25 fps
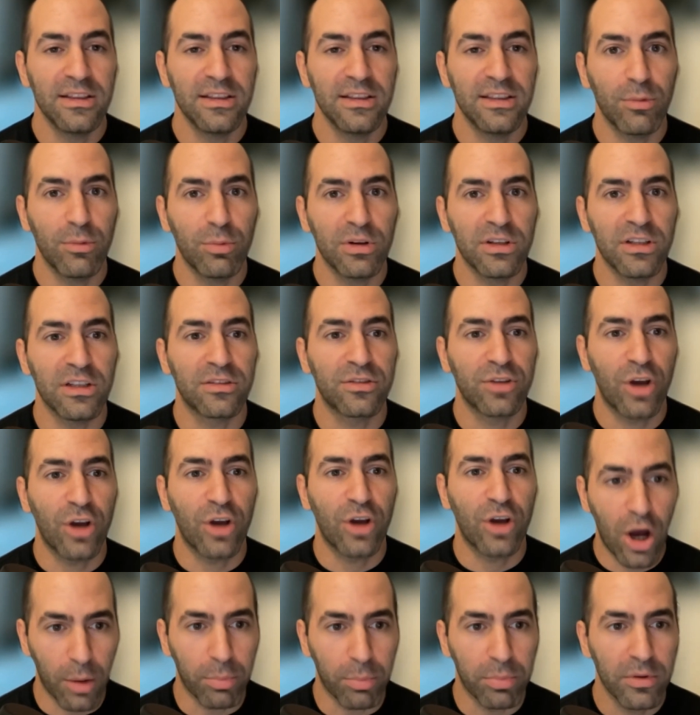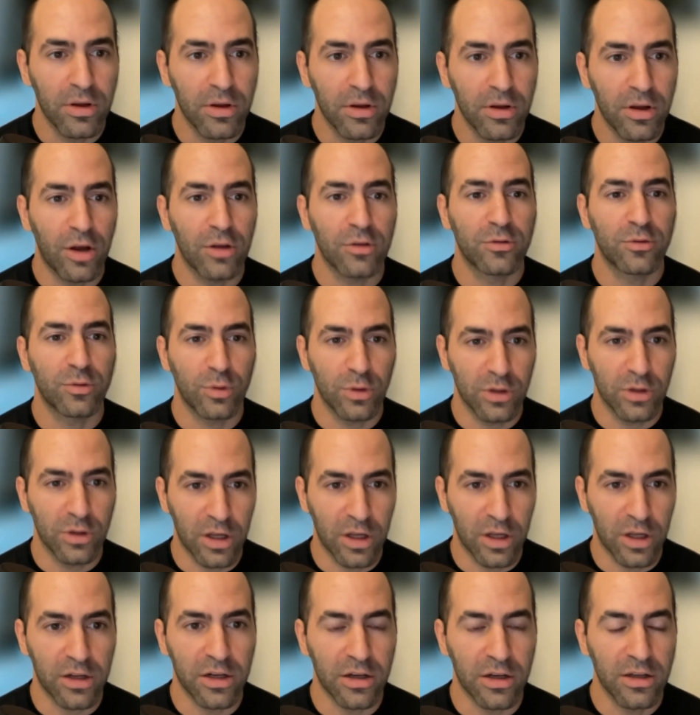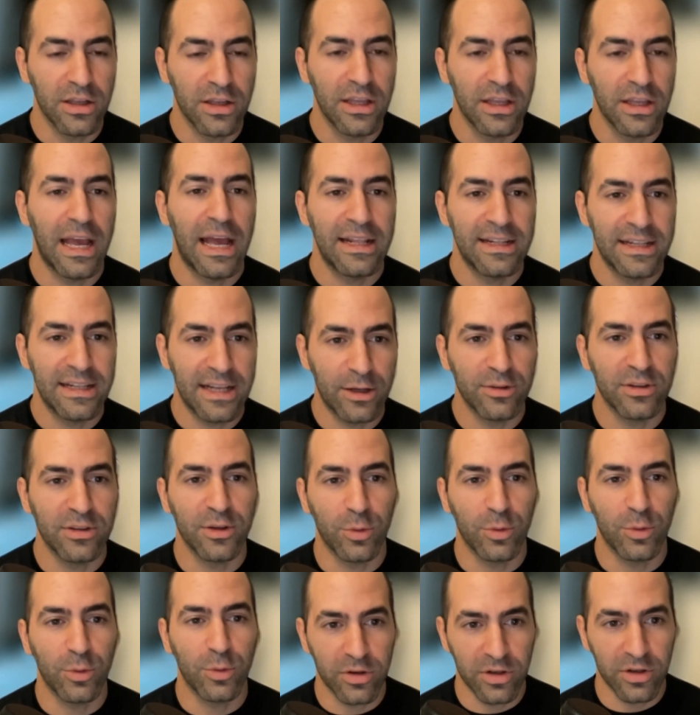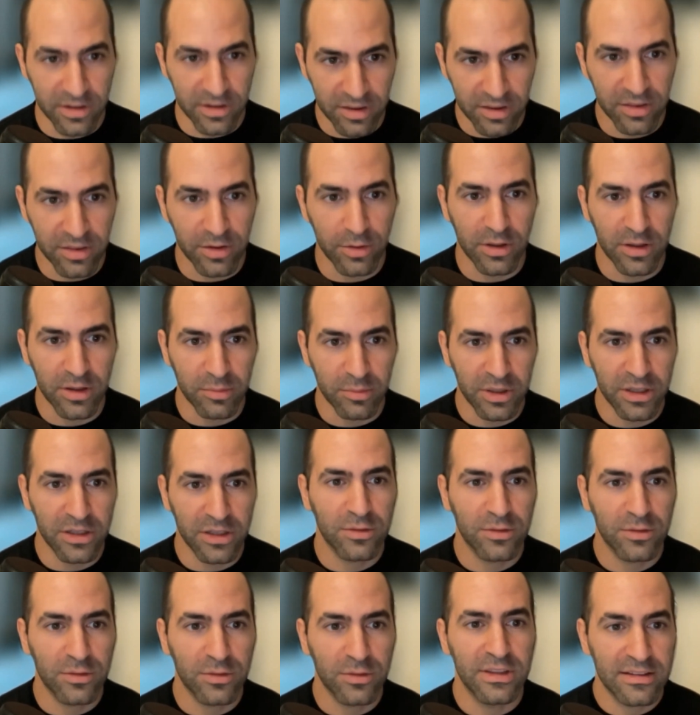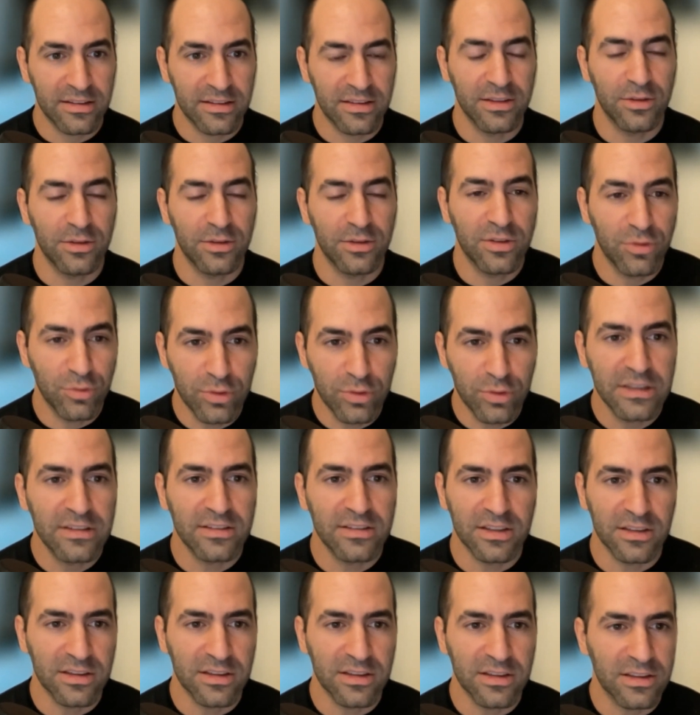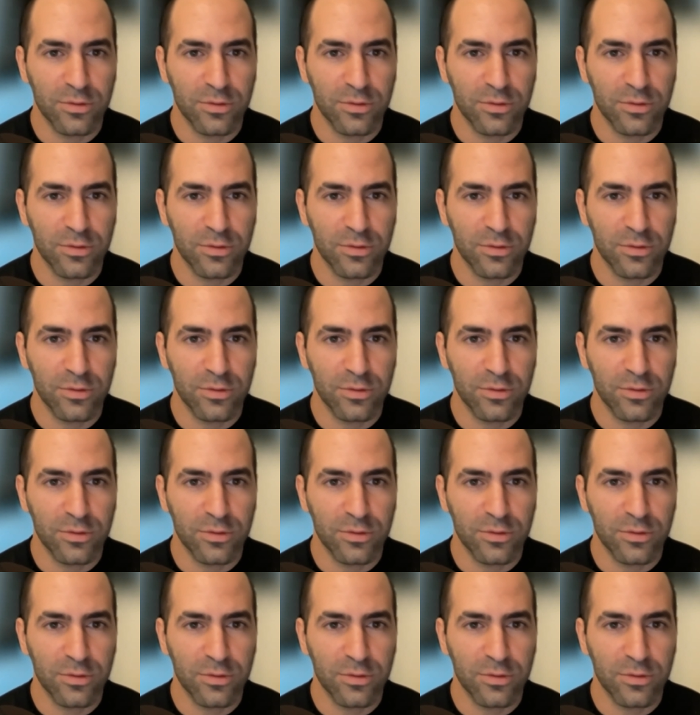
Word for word: They were the top on Solana and now they're going on Ethereum, right? So that there's a reason.